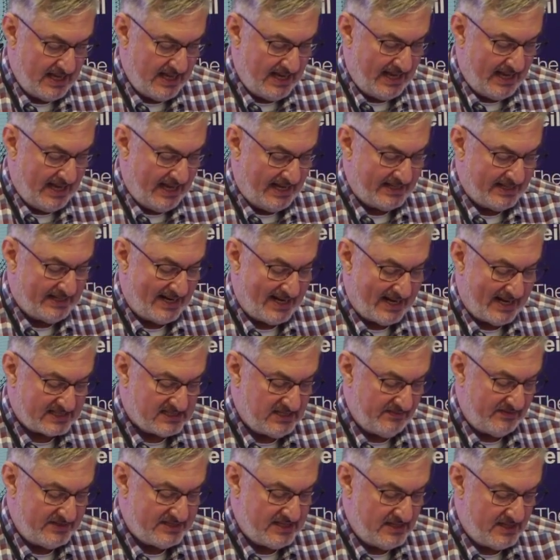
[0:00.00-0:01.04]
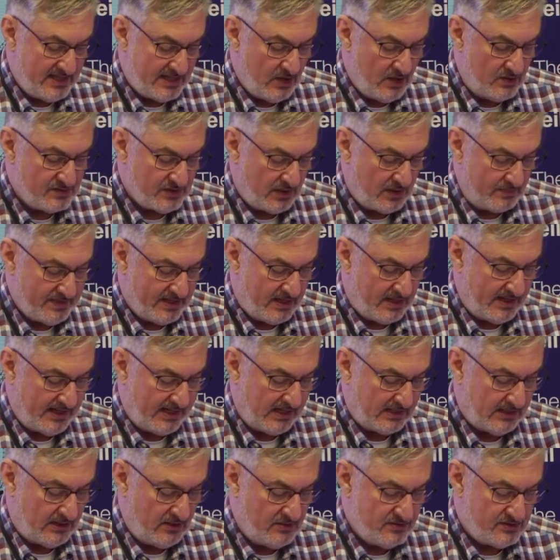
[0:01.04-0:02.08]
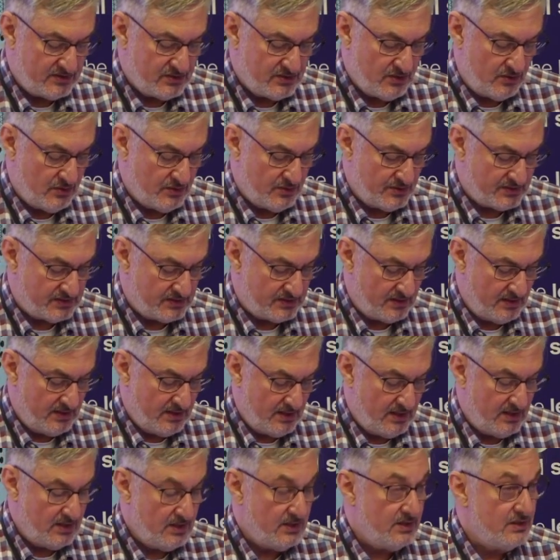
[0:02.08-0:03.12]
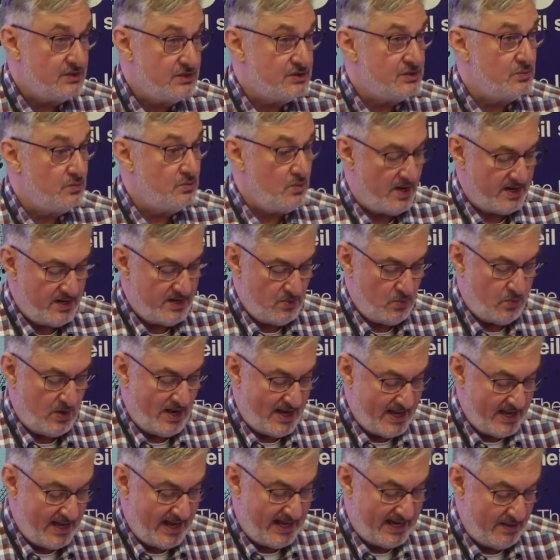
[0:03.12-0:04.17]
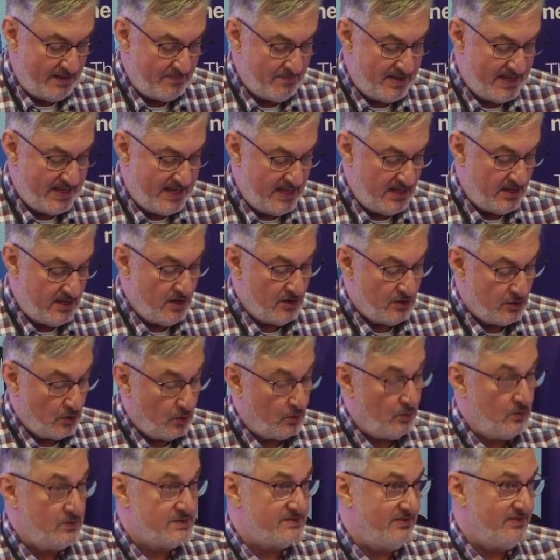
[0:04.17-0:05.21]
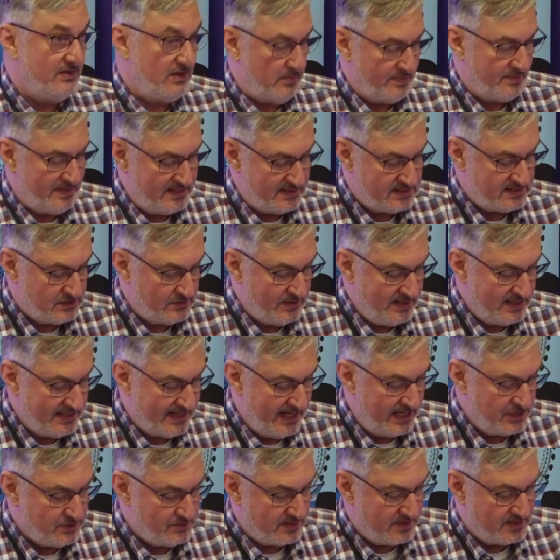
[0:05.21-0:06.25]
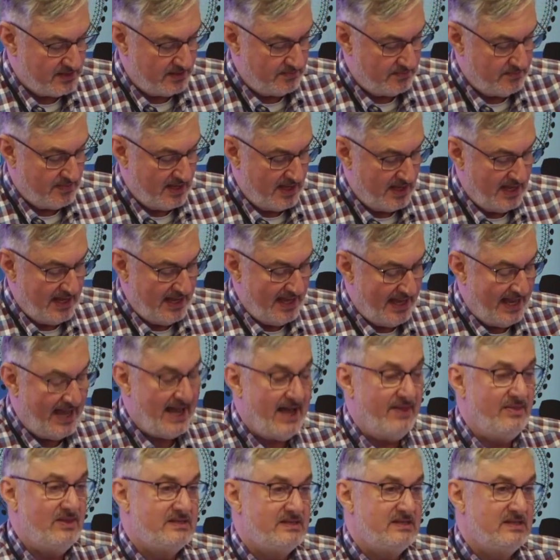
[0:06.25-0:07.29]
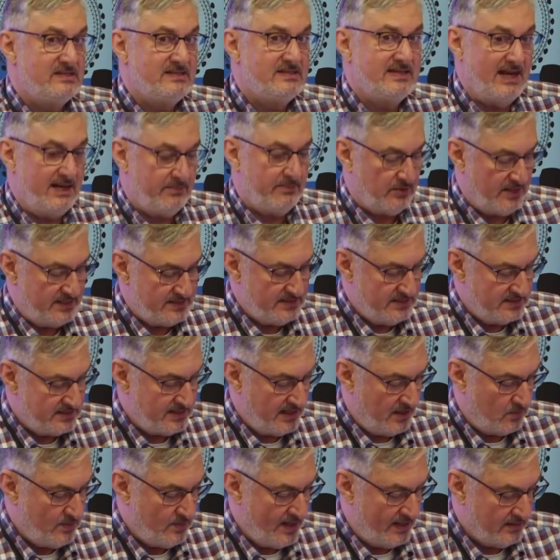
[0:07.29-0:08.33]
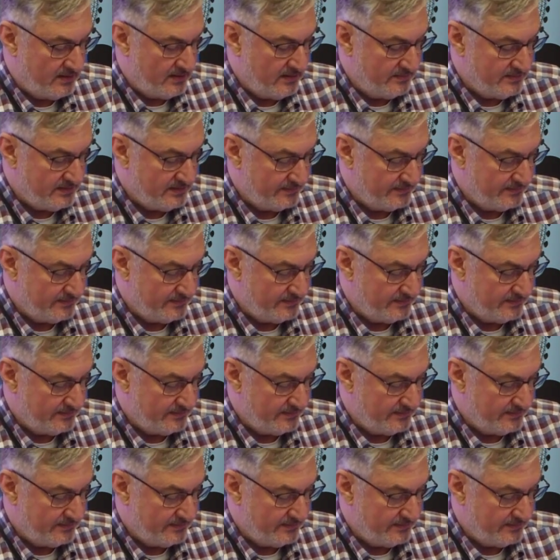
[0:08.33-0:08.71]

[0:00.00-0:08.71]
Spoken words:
and an activity that goes on behind closed doors, to one where an MP calls for lobbyists to engage with them, and this is celebrated and welcomed.